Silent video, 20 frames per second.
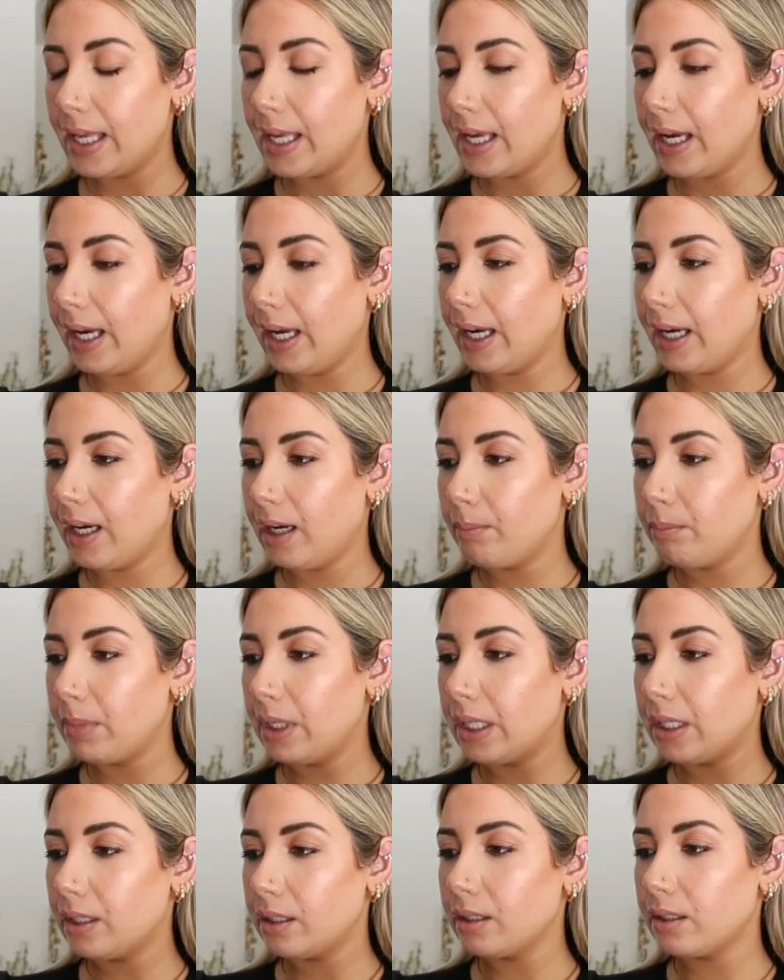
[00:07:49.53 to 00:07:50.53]
Um,
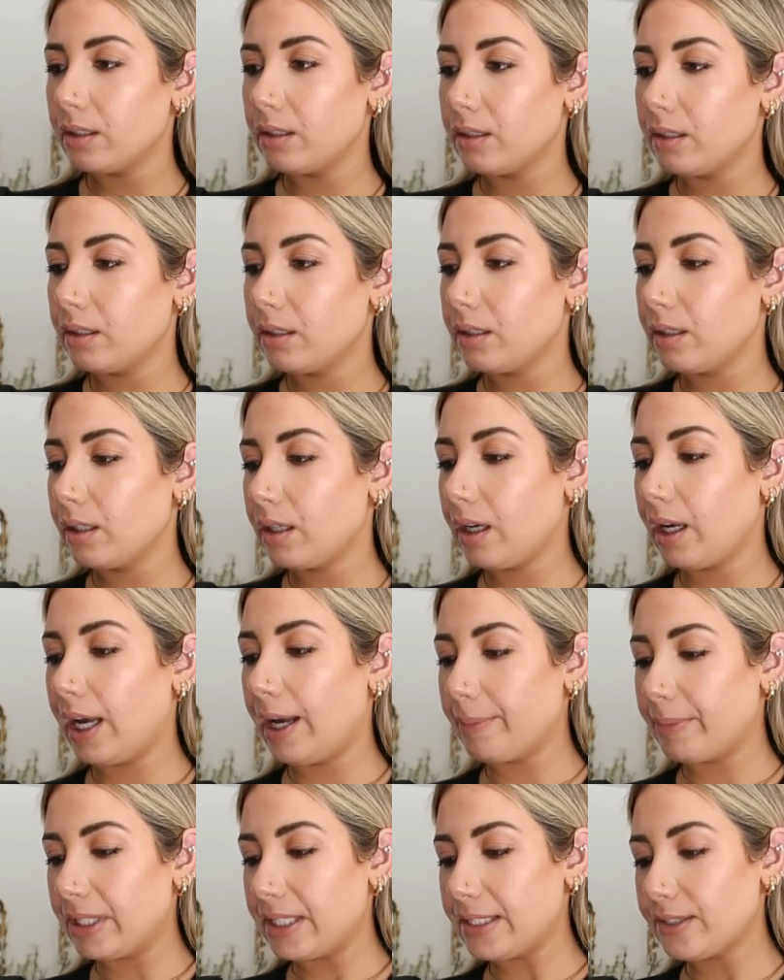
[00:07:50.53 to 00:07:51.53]
I'm
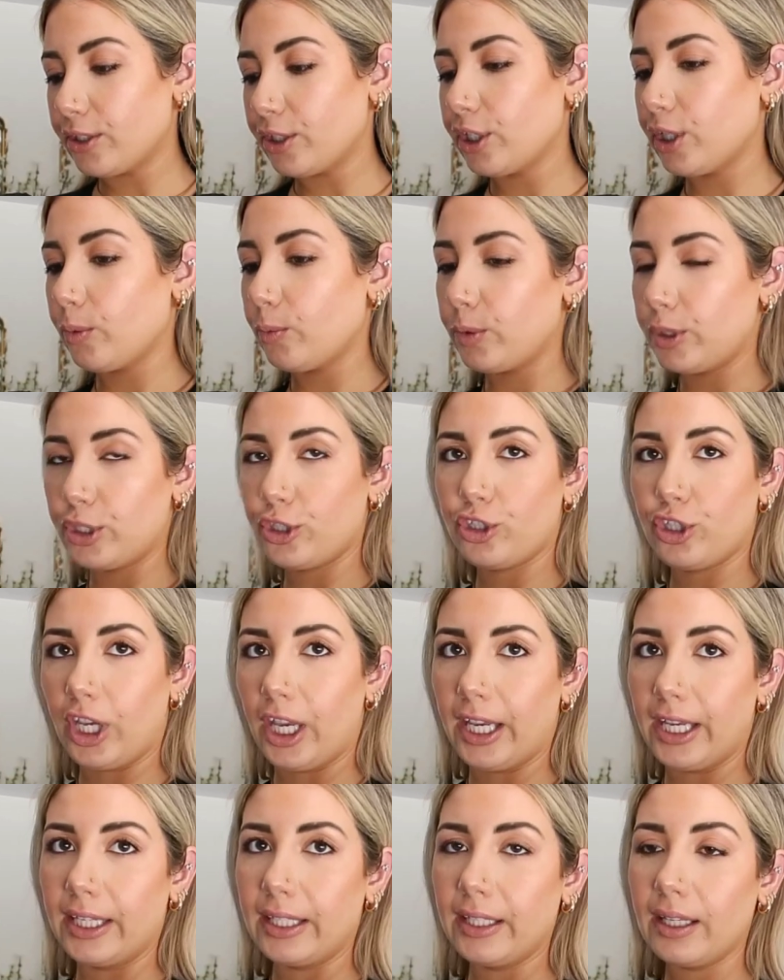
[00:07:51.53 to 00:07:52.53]
gonna start off with
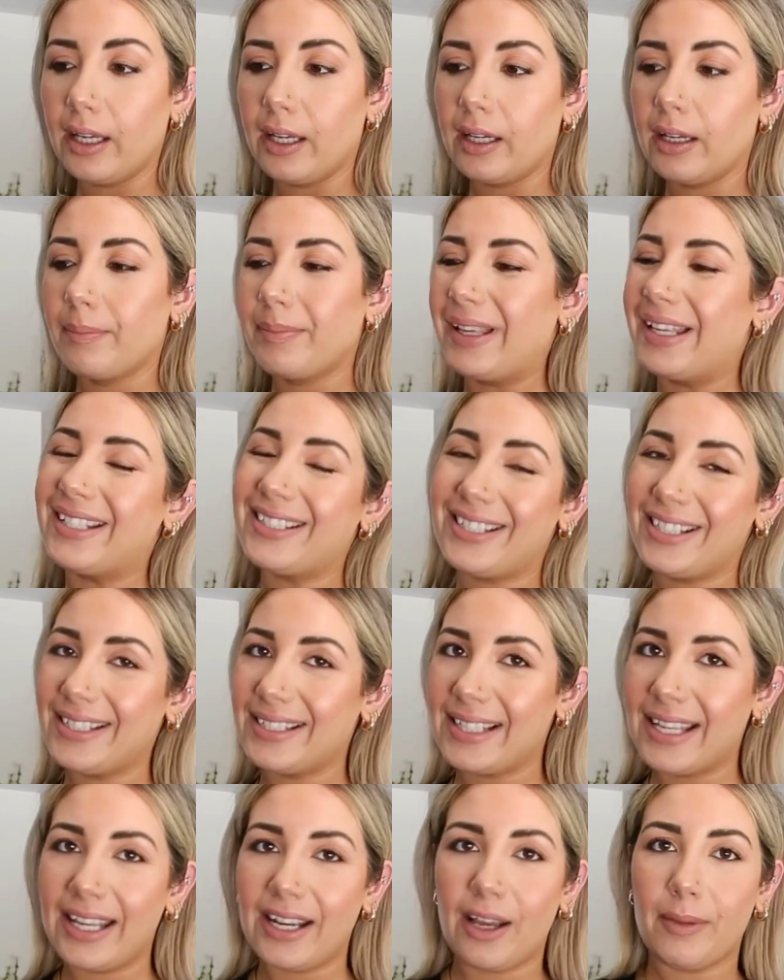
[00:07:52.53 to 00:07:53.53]
Shane. Um, as I
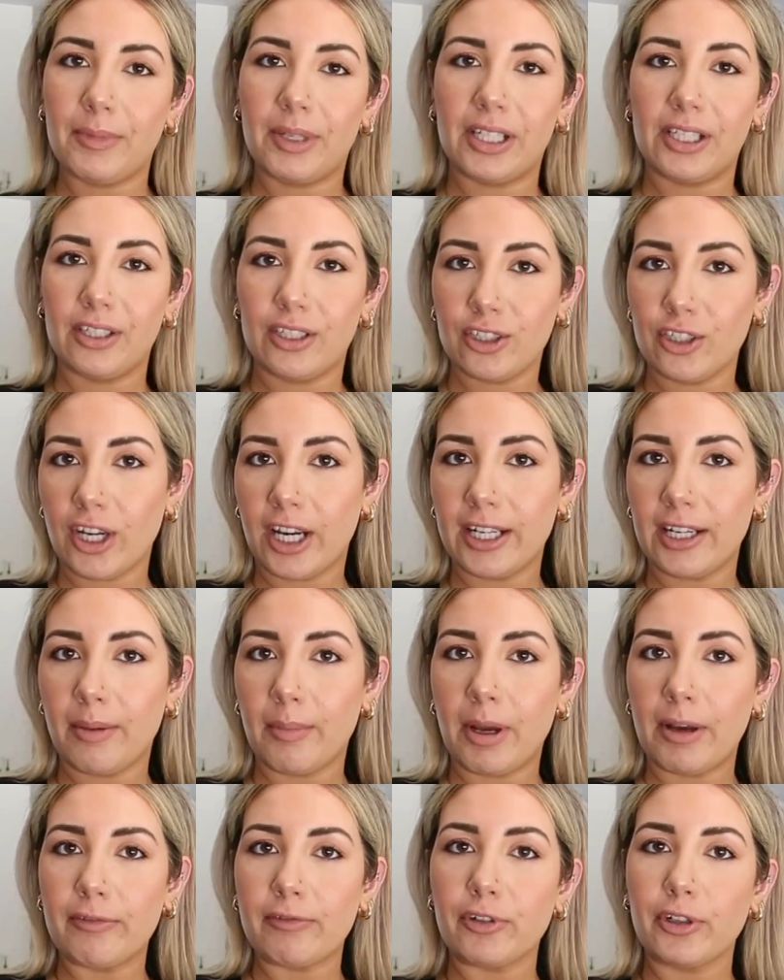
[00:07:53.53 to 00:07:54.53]
said, I'm not gonna try them
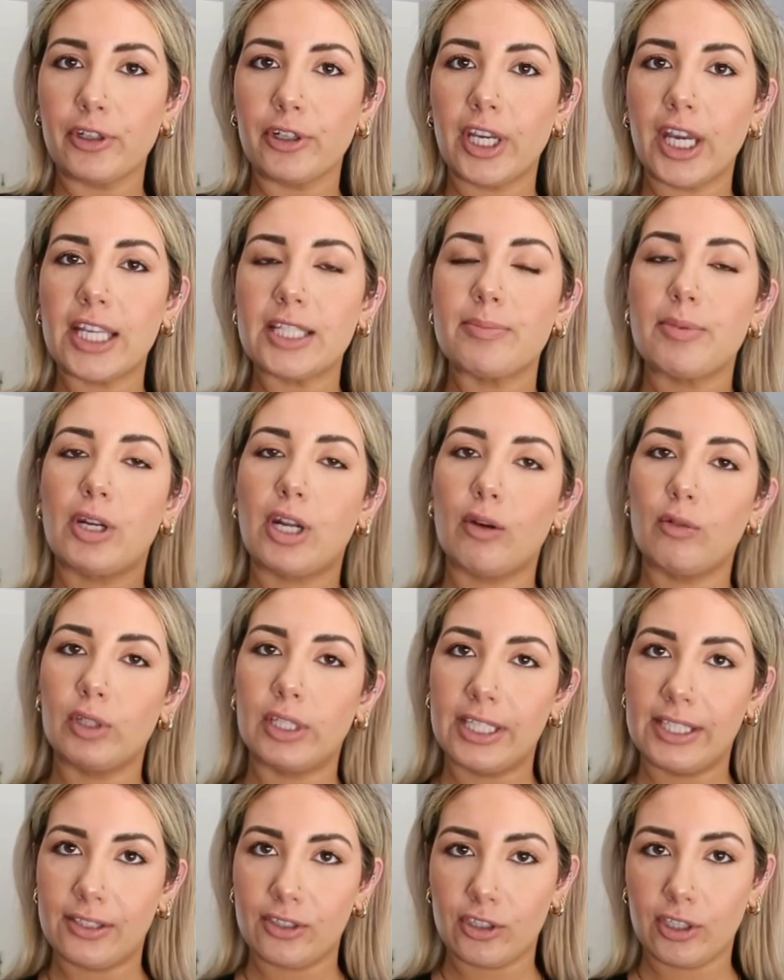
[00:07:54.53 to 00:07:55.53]
on for you guys, but I will
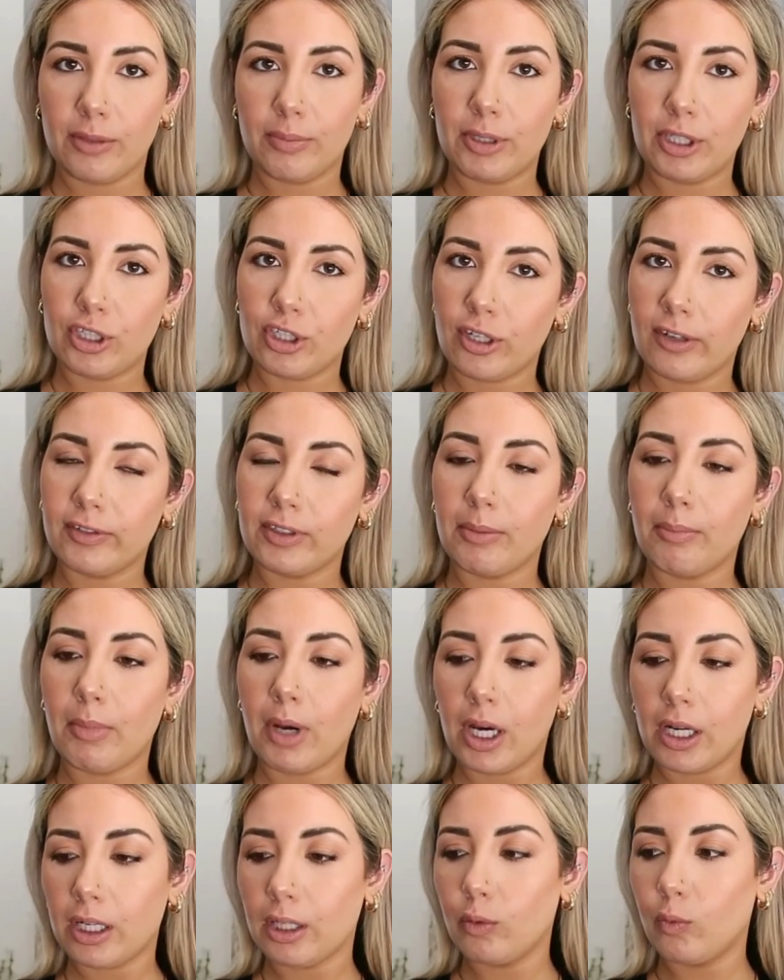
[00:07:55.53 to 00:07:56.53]
insert a picture of the
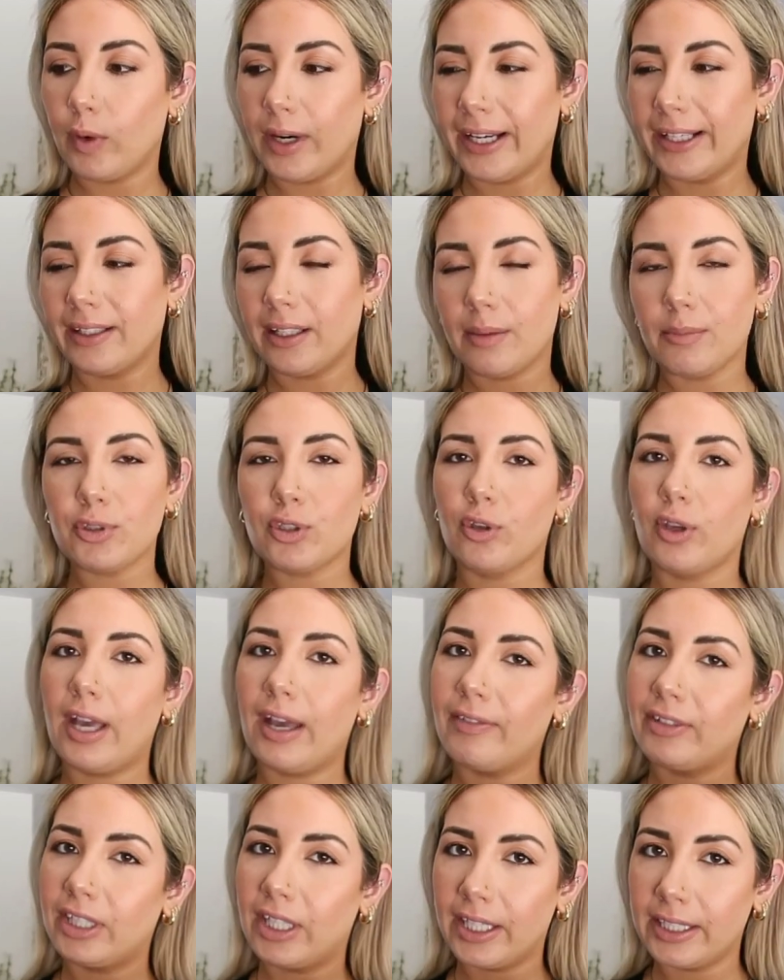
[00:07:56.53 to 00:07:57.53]
model wearing them so you have
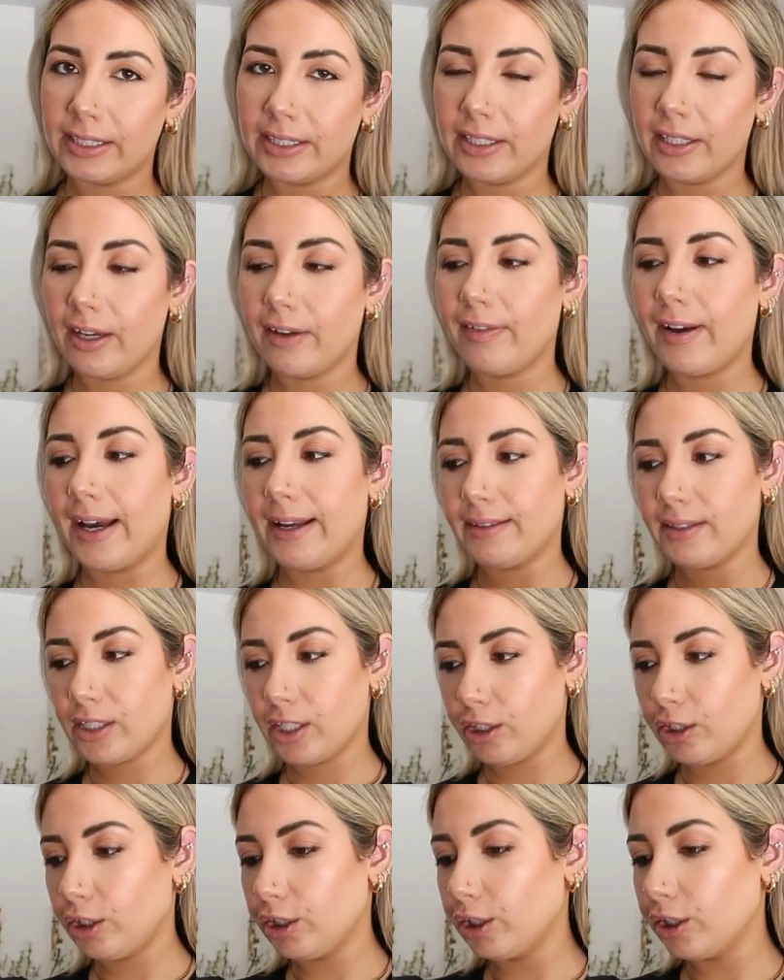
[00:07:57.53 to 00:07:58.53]
an idea of how it's
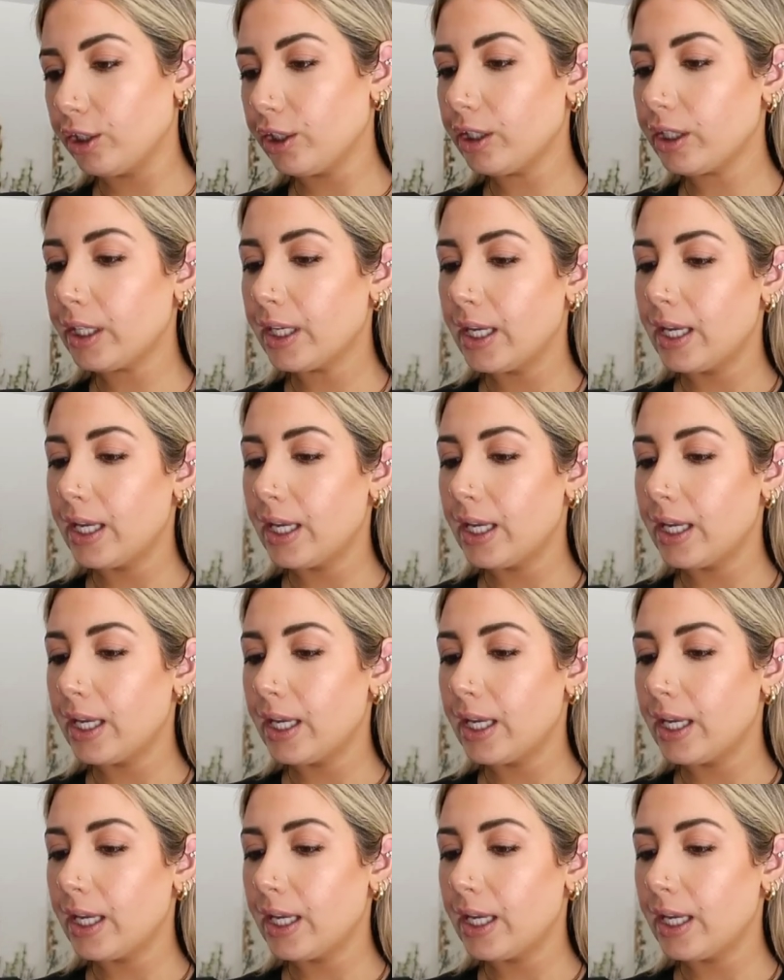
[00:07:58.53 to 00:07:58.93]
gonna look.